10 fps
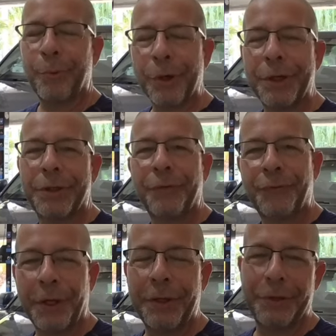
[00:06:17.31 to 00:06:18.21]
we're at the
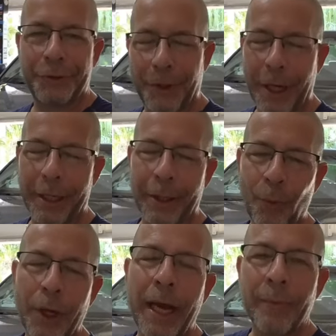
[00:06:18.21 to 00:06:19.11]
front of the truck,
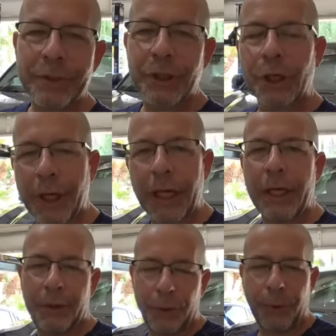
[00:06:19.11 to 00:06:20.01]
and what I was looking
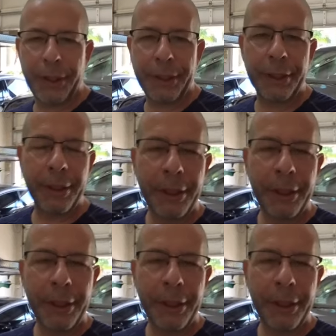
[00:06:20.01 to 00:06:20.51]
at doing